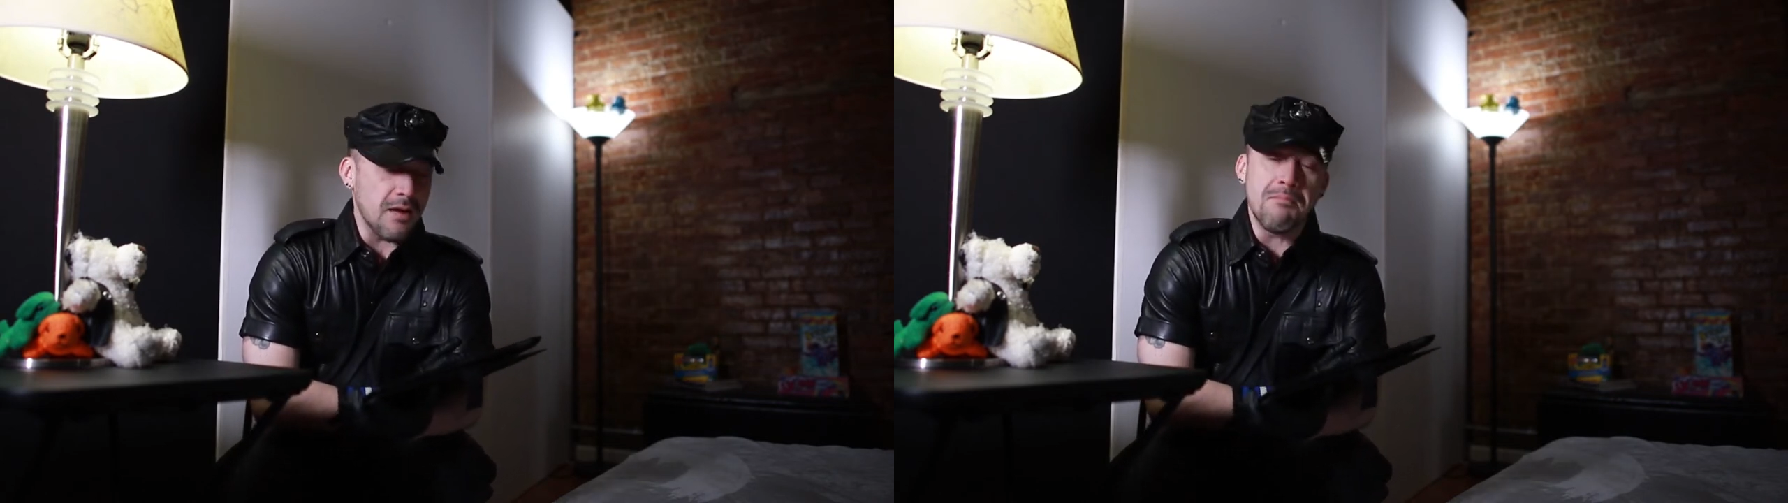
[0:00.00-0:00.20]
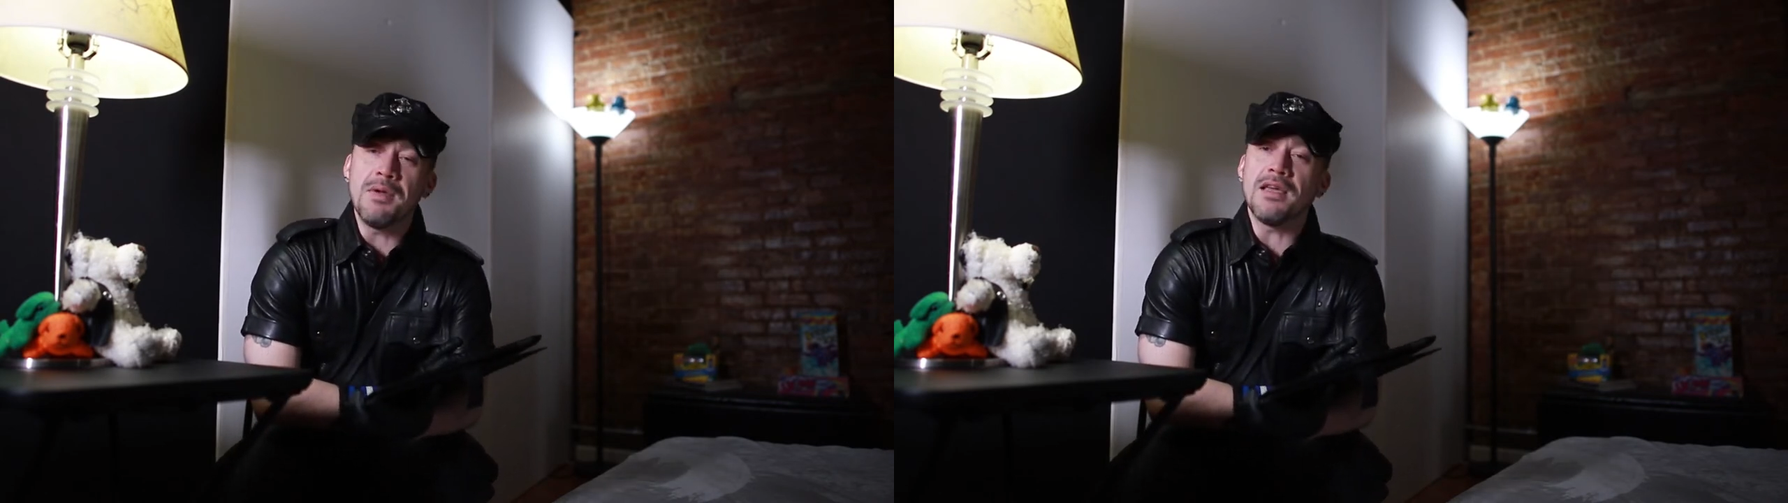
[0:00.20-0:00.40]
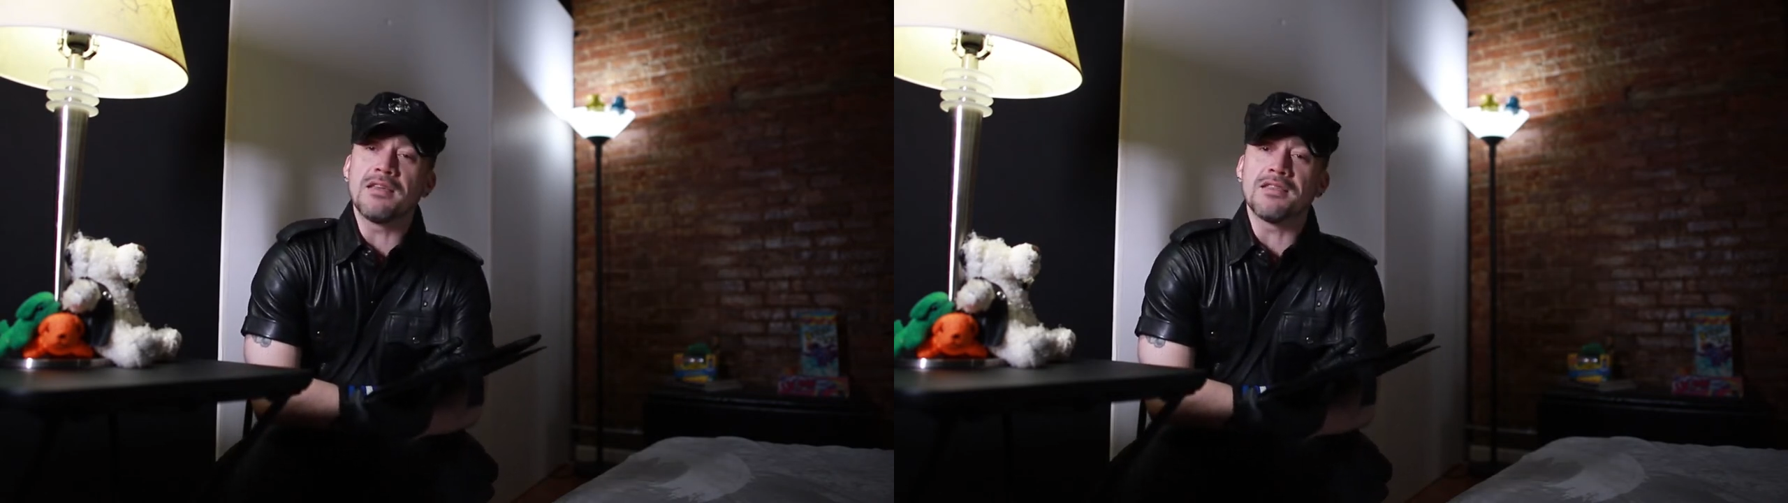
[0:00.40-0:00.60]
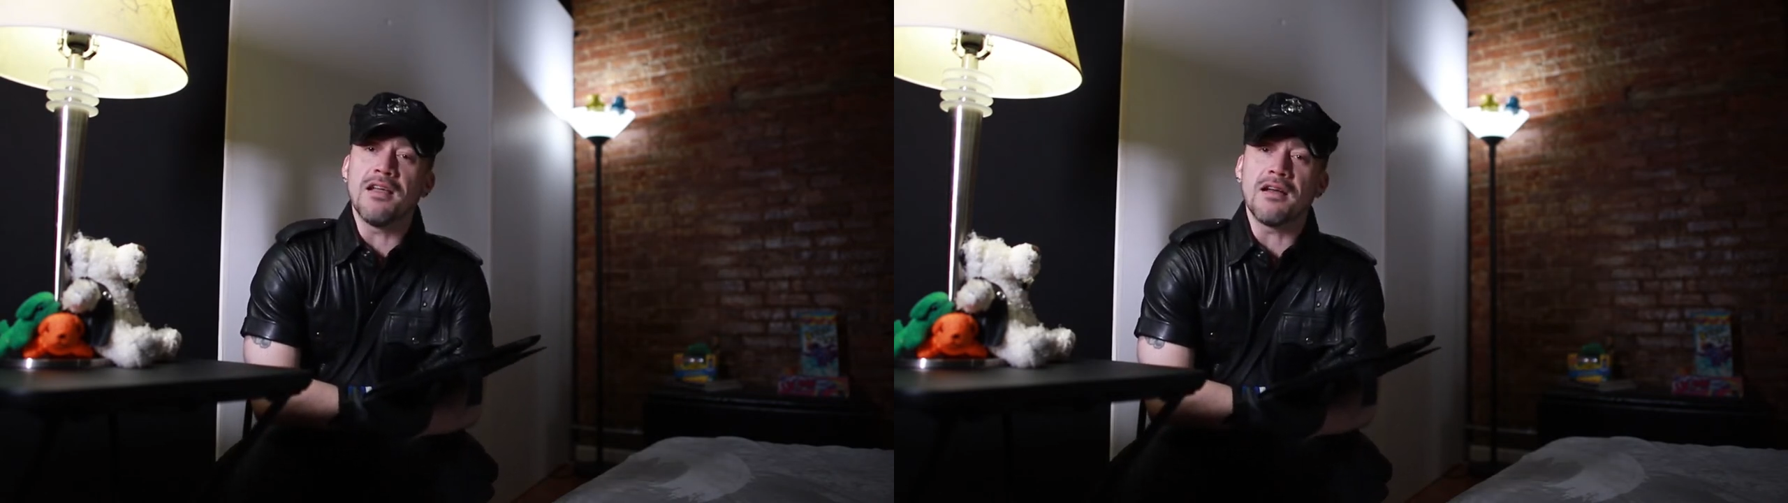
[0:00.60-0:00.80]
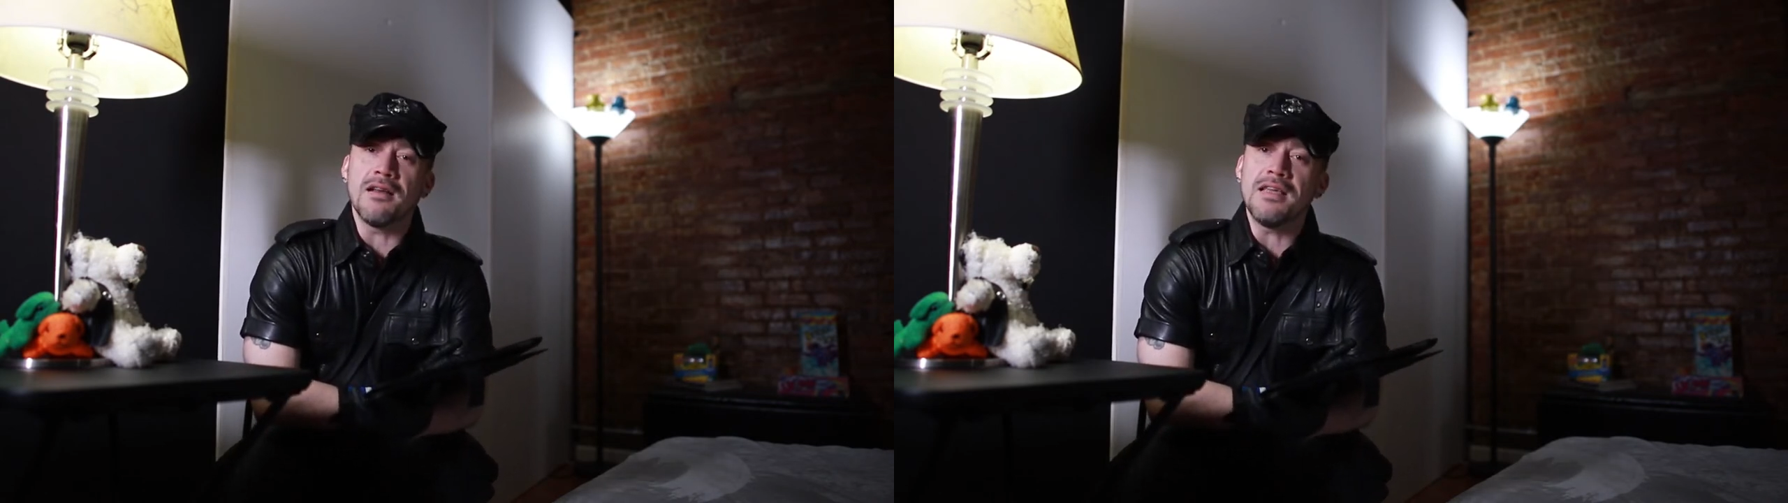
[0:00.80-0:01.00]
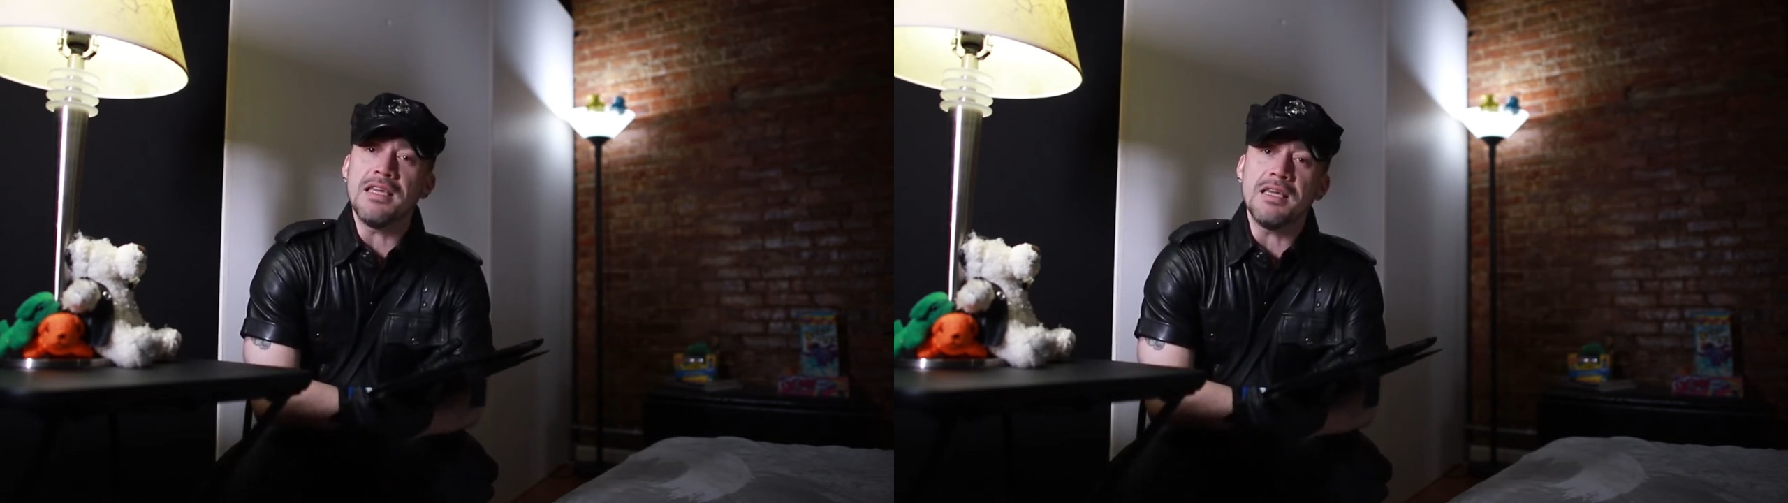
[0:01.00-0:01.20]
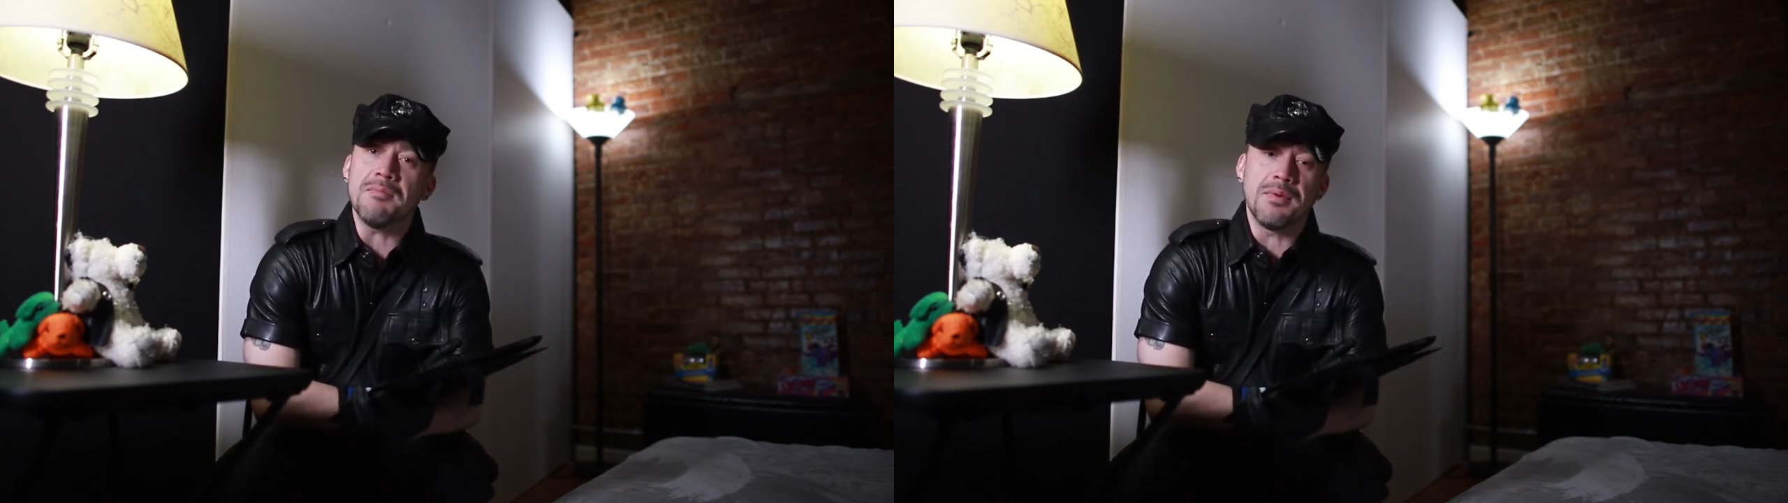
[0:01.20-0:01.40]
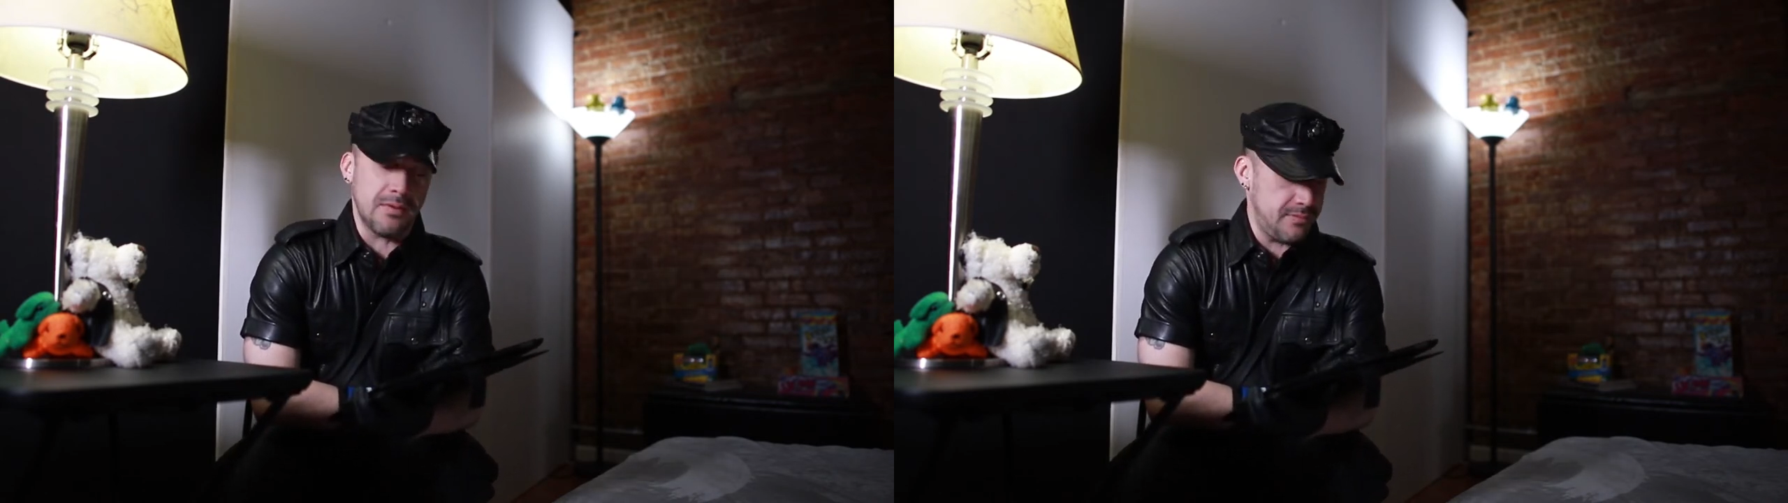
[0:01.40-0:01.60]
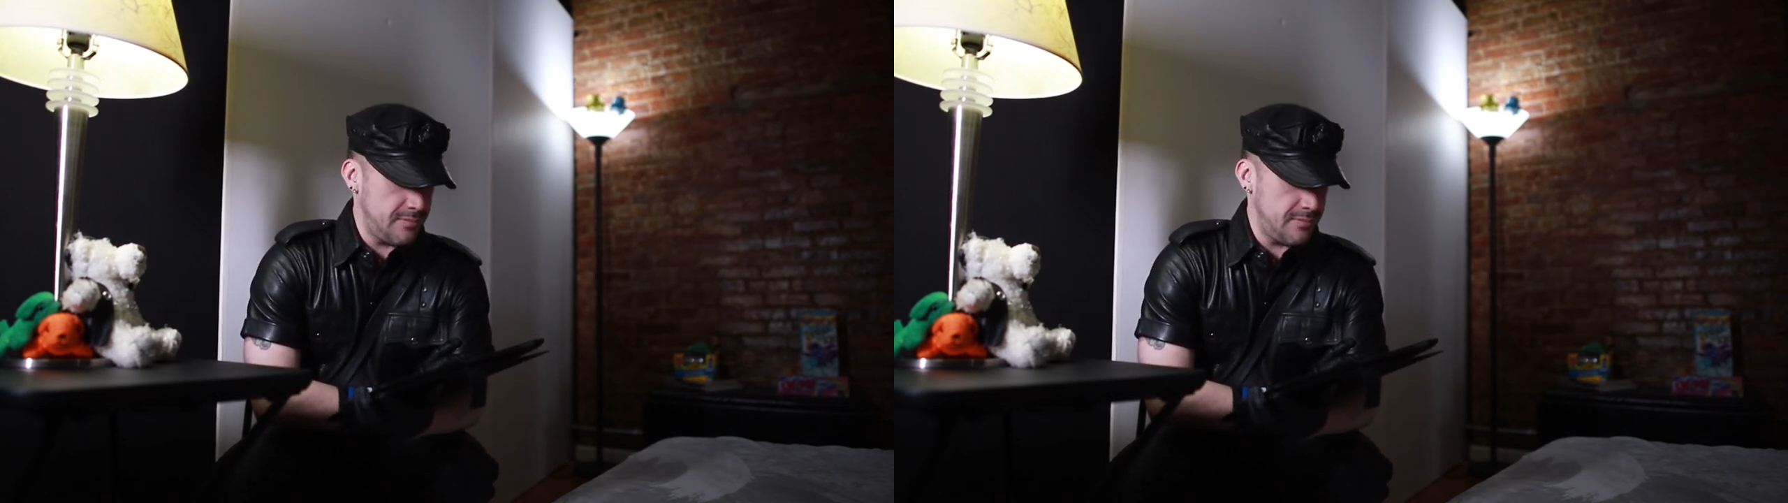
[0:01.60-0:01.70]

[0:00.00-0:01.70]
in a big snuggly heap.